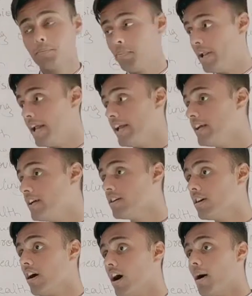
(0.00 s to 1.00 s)

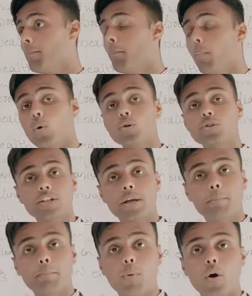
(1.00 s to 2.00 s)
playing a most
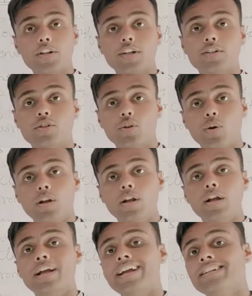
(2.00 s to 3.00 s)
important
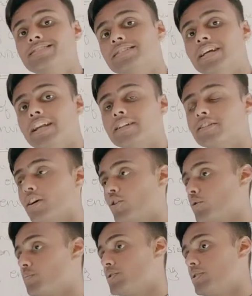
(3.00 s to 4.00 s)
role in selling the
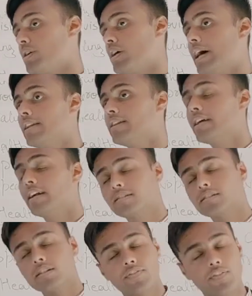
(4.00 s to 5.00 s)
rooms, and there
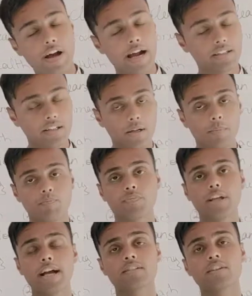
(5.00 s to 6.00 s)
is a fact
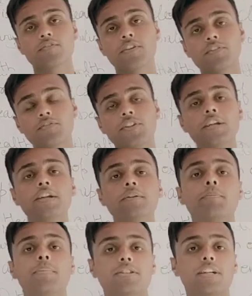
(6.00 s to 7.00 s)
that the
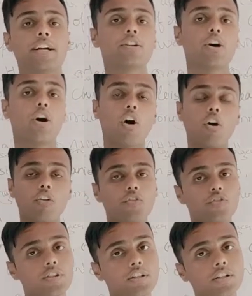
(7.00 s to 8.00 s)
50%
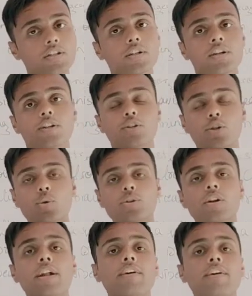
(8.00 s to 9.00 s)
of the
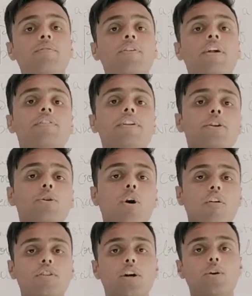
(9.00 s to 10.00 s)
total revenue
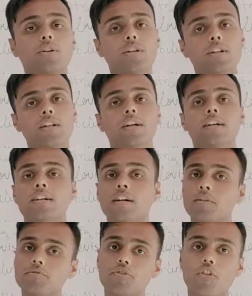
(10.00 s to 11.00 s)
of the hotel
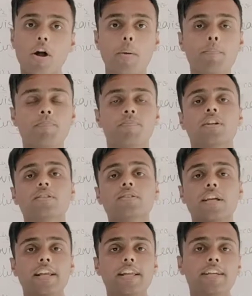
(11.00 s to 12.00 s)
comes from the
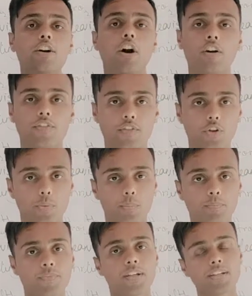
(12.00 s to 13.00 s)
selling of
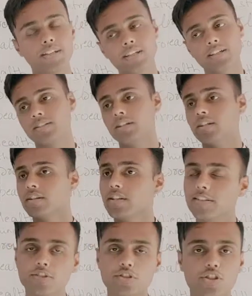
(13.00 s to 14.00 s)
room. Yes,
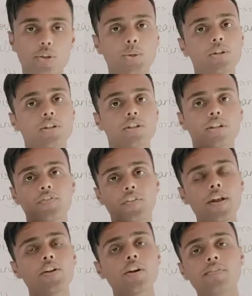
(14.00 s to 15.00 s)
this is true. The
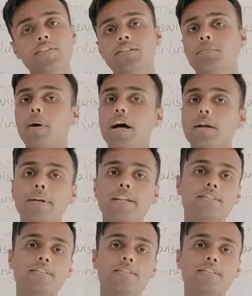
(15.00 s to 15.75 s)
front office department is